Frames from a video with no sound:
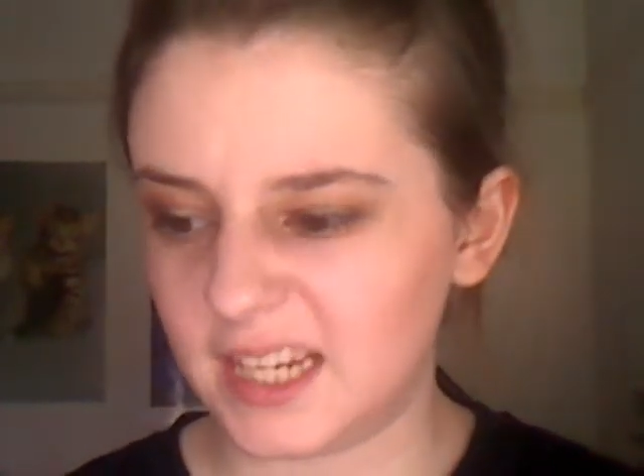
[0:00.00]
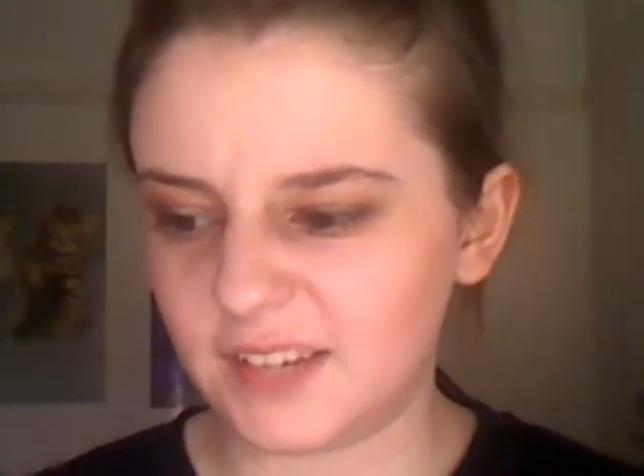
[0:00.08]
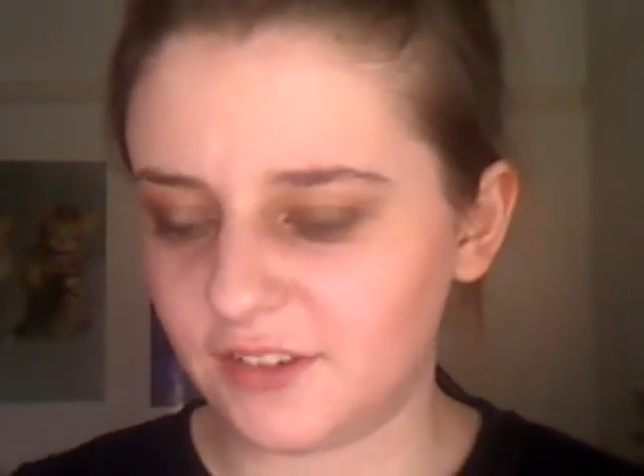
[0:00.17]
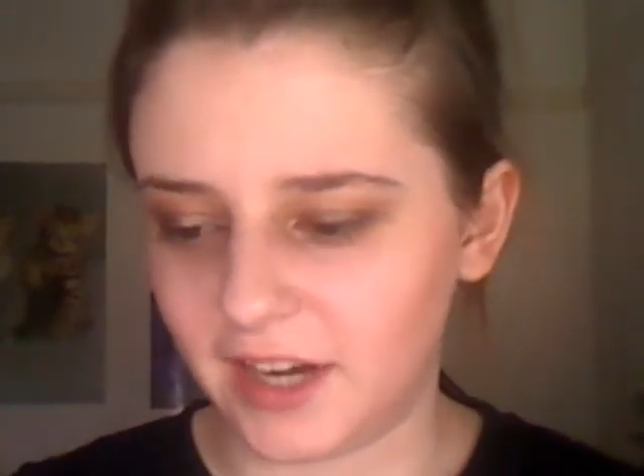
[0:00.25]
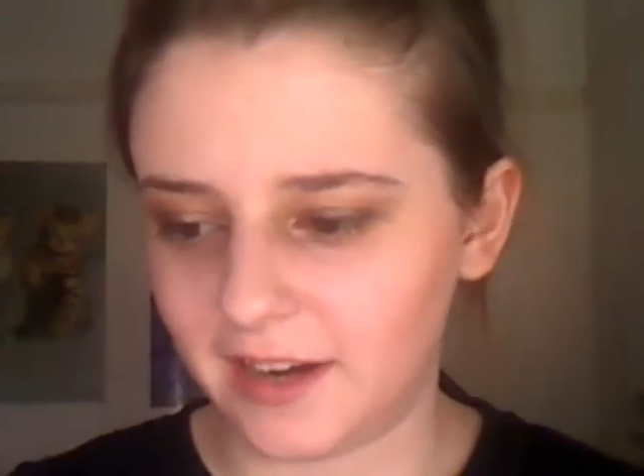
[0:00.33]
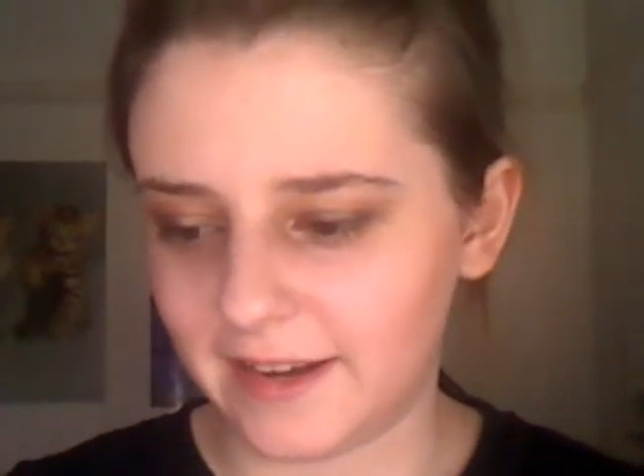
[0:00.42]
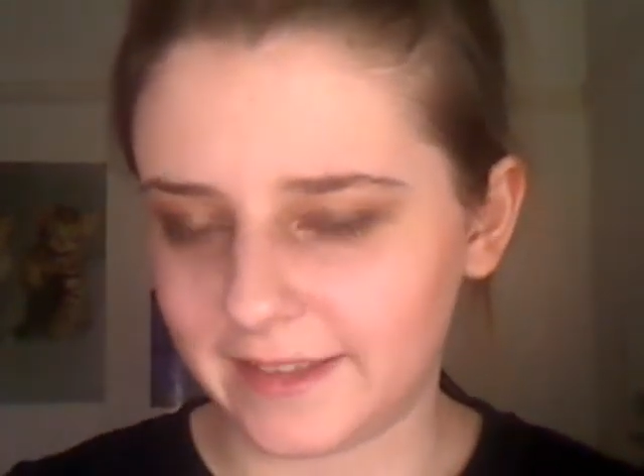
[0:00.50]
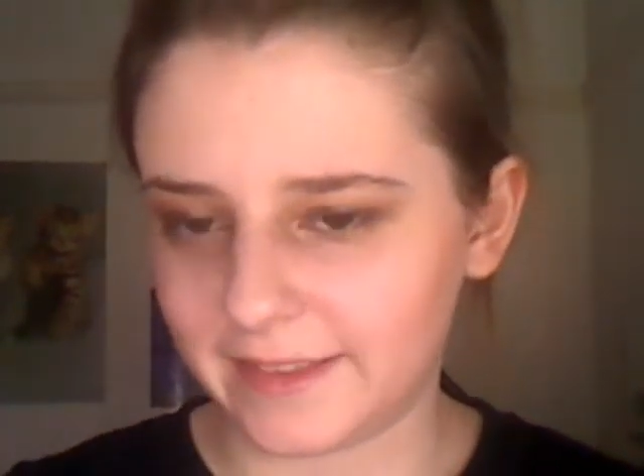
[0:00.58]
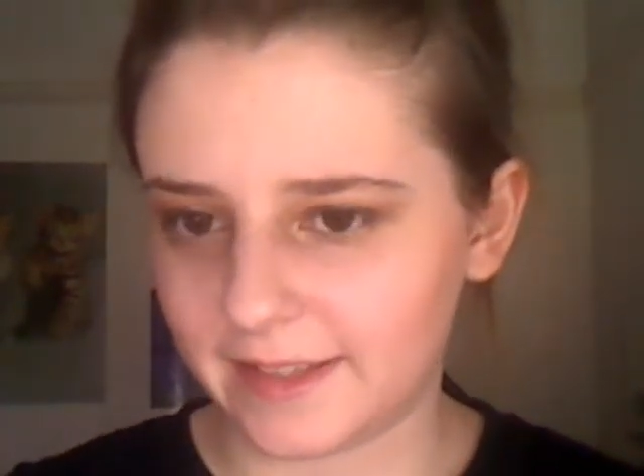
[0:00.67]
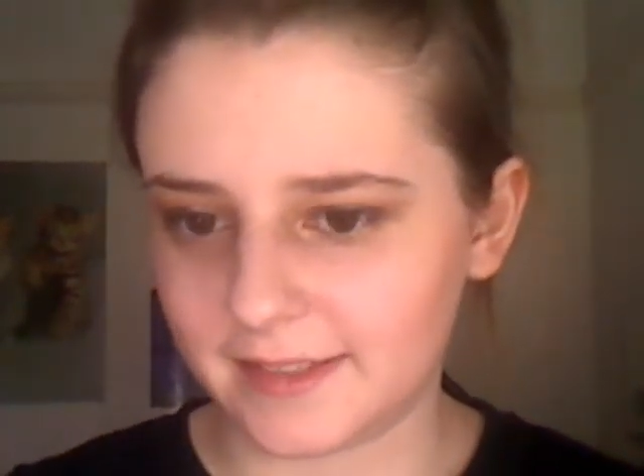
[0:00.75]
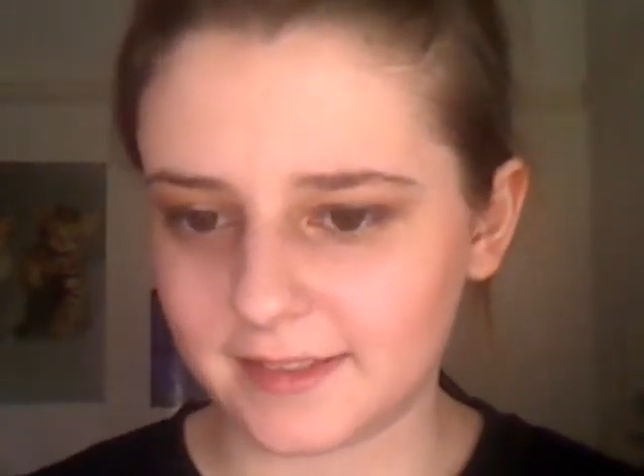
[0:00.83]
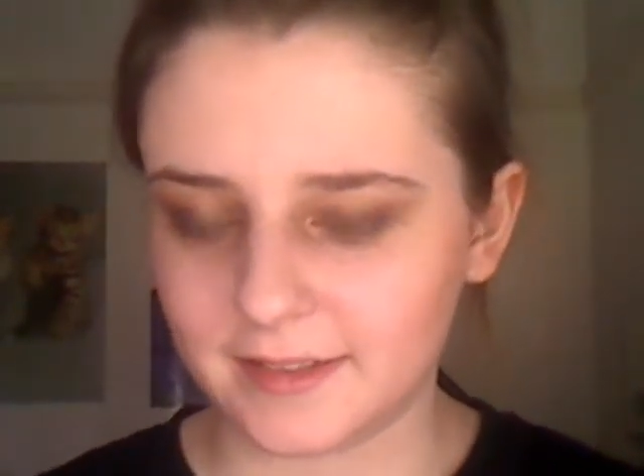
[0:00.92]
I love her hair like
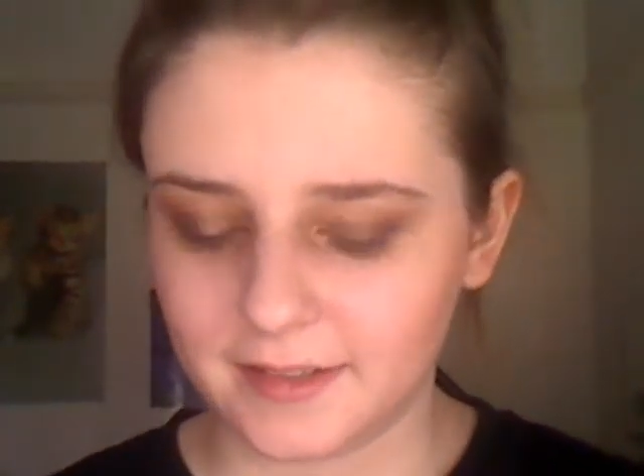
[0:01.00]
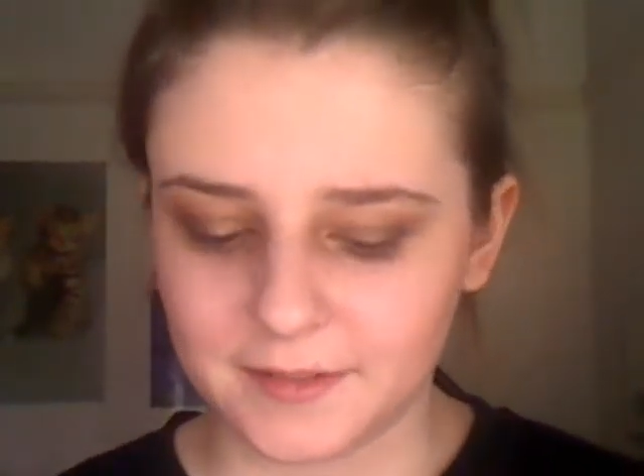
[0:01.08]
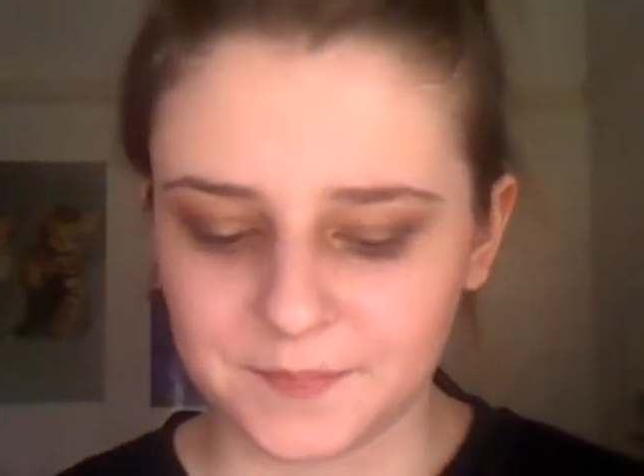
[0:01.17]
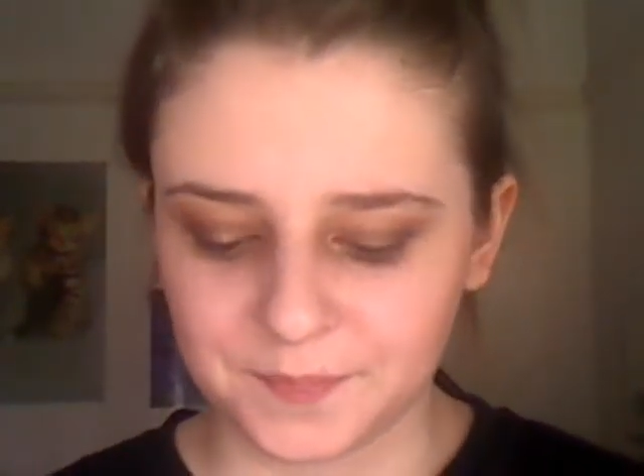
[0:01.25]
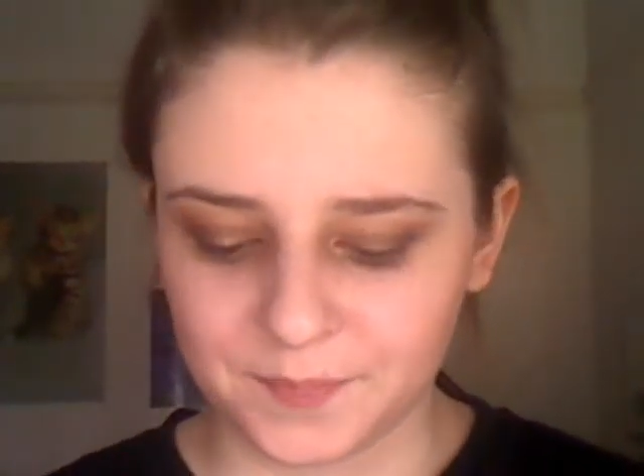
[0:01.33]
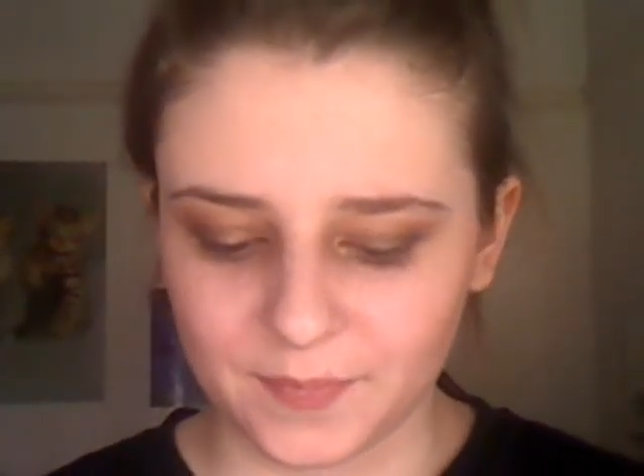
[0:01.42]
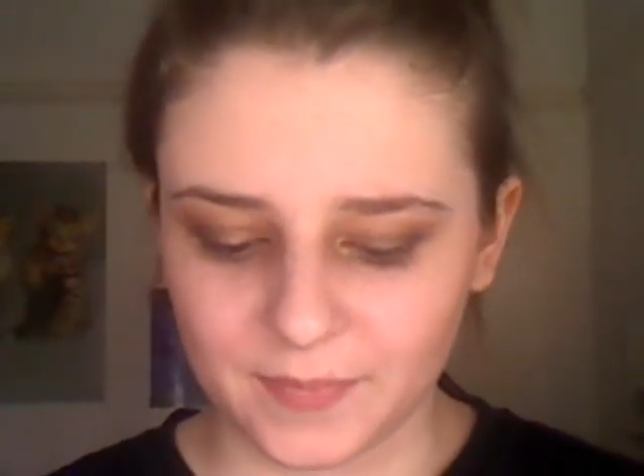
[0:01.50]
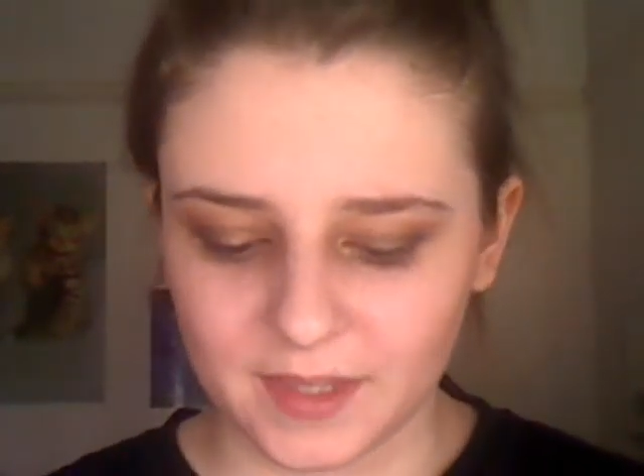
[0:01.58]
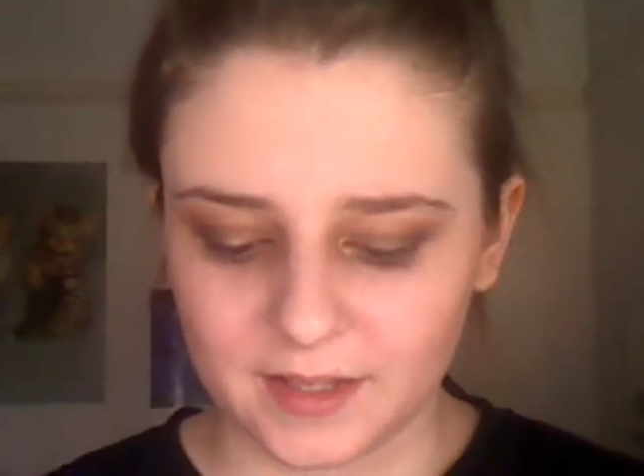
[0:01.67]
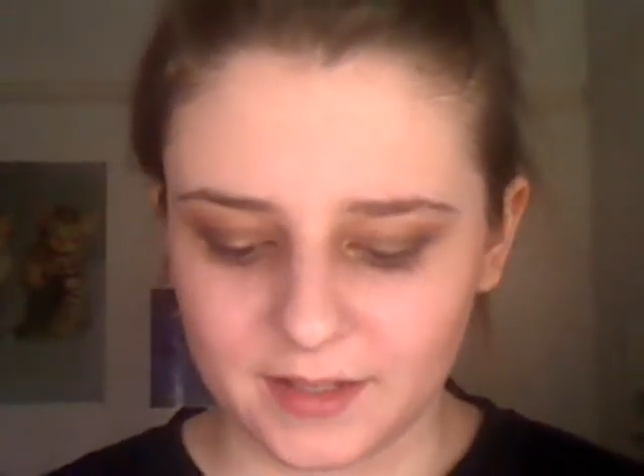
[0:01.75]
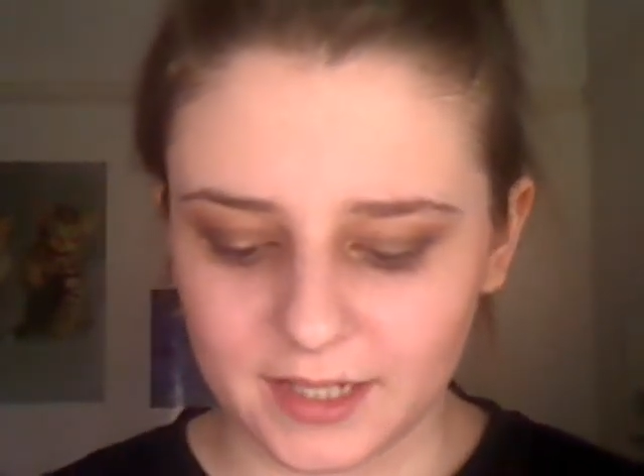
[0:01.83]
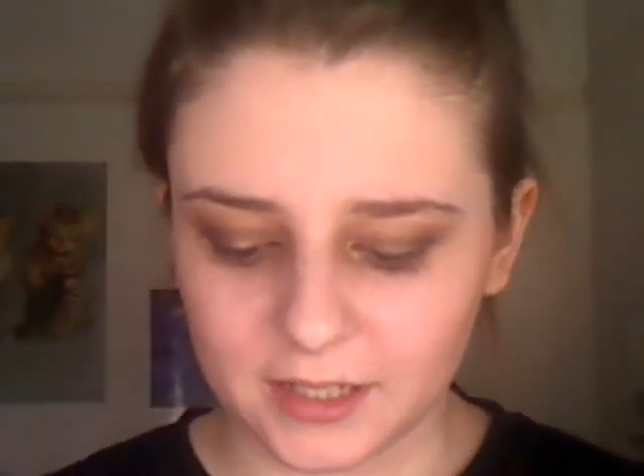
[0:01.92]
this.
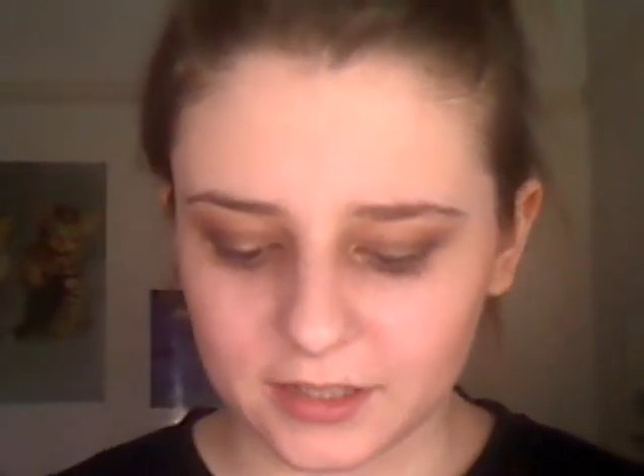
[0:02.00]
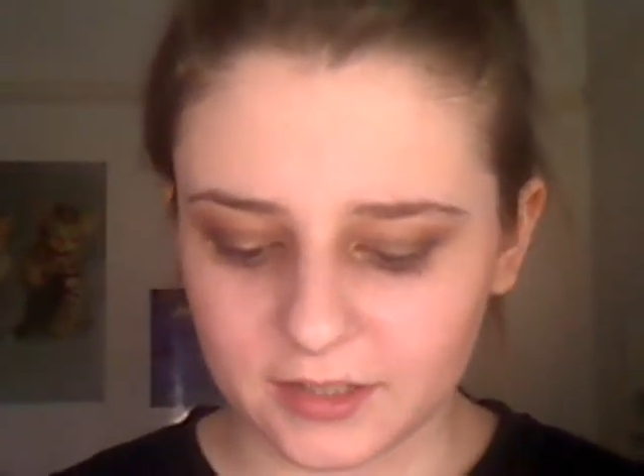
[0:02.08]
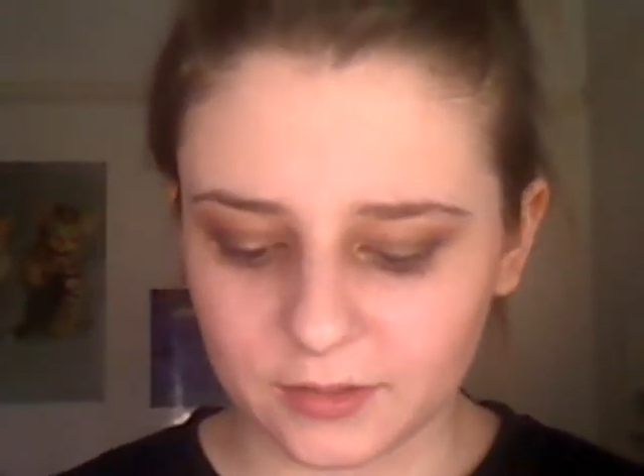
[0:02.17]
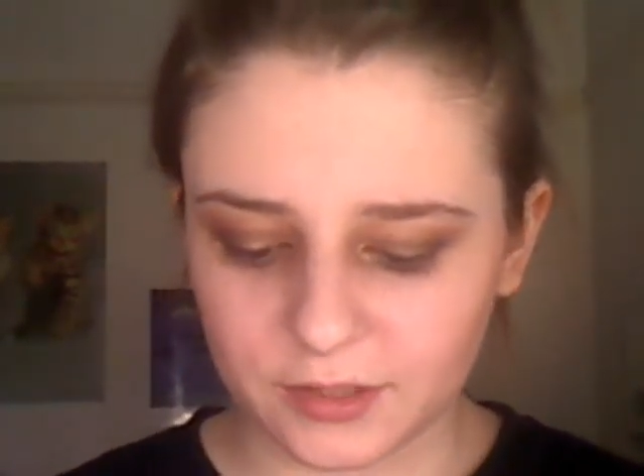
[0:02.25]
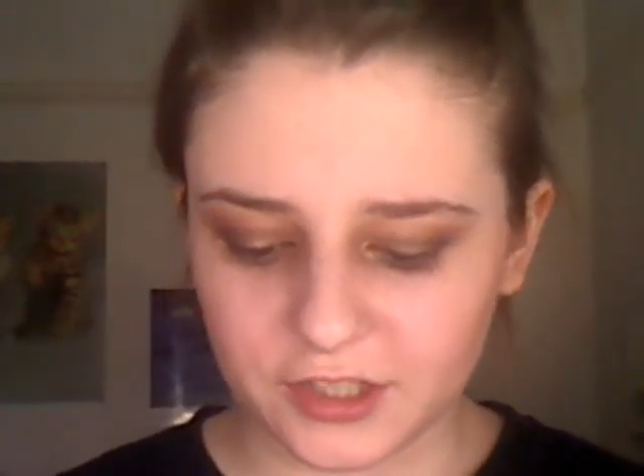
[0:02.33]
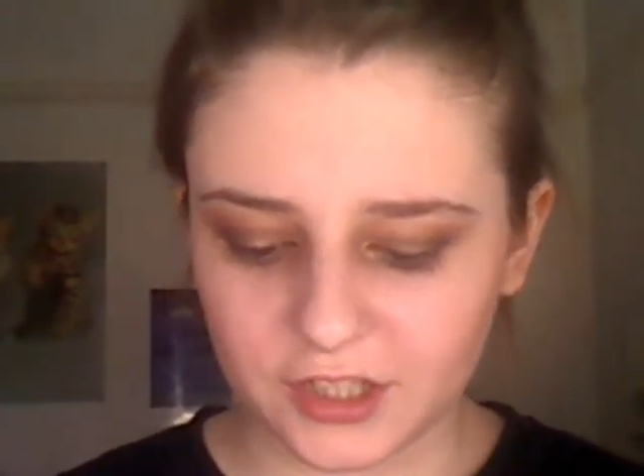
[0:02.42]
It looks so